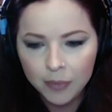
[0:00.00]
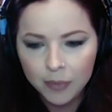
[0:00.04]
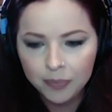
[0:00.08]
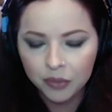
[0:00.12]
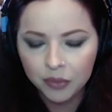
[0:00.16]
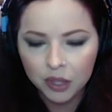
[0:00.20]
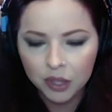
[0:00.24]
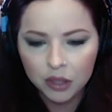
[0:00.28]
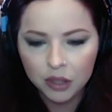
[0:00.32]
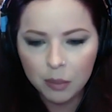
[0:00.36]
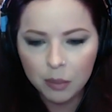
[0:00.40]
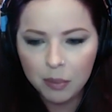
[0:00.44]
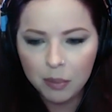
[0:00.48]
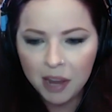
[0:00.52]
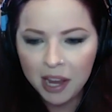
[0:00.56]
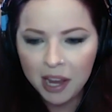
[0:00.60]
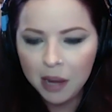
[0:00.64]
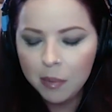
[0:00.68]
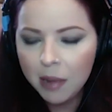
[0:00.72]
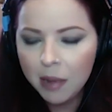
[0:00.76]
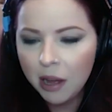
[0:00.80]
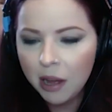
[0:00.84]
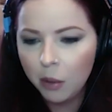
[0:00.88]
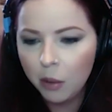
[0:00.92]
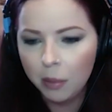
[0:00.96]
the
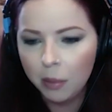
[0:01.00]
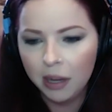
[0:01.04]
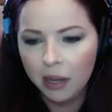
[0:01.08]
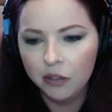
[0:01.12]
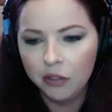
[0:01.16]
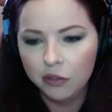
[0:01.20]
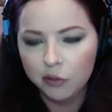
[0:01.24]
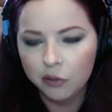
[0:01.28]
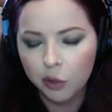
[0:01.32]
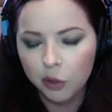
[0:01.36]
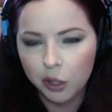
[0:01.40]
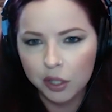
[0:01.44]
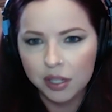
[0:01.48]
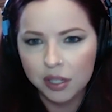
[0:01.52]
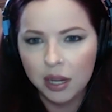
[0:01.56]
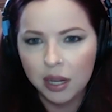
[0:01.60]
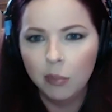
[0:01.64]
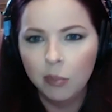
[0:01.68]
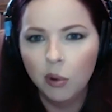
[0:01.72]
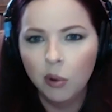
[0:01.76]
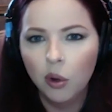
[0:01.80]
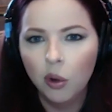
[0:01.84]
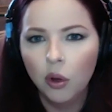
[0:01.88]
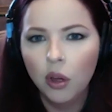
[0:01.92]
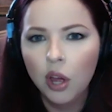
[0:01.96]
PayPal button, for
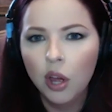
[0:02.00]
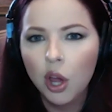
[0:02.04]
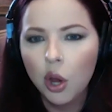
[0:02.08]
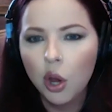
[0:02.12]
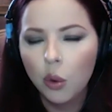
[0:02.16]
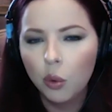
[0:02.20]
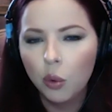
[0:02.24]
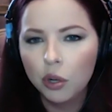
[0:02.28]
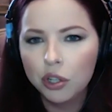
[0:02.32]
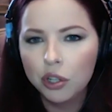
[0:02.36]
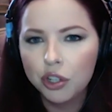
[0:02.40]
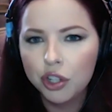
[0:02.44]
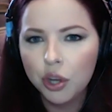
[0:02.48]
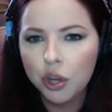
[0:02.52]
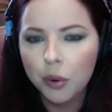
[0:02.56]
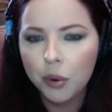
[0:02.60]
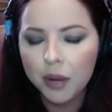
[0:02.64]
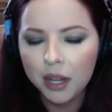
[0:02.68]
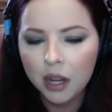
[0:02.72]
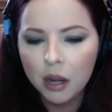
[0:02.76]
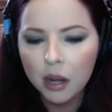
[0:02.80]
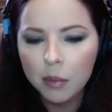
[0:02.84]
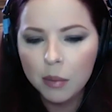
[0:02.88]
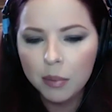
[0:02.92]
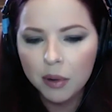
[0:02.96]
example, was
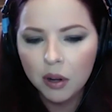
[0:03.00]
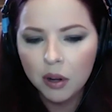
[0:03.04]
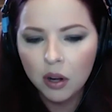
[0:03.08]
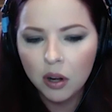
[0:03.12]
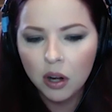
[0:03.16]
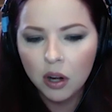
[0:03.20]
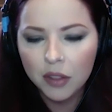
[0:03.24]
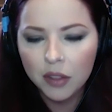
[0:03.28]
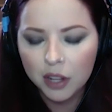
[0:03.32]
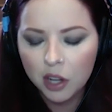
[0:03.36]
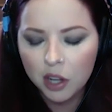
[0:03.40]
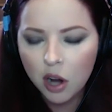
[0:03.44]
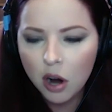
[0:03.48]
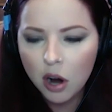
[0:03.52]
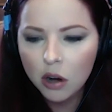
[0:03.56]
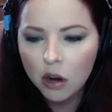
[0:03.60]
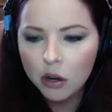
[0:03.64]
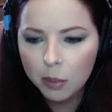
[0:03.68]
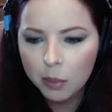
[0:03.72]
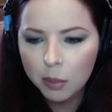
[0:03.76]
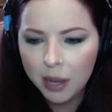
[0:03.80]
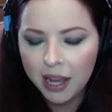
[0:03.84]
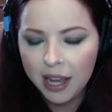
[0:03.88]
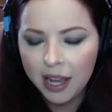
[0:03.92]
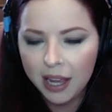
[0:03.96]
showing up on the
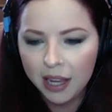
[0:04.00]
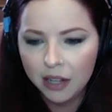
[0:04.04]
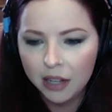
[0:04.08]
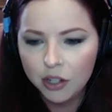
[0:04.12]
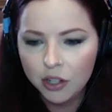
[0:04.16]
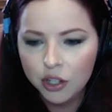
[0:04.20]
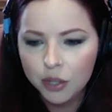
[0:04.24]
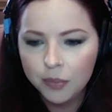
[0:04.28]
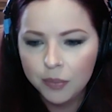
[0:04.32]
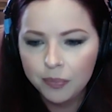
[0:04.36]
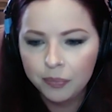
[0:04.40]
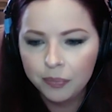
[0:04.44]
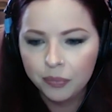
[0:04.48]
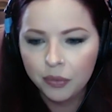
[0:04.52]
cart page,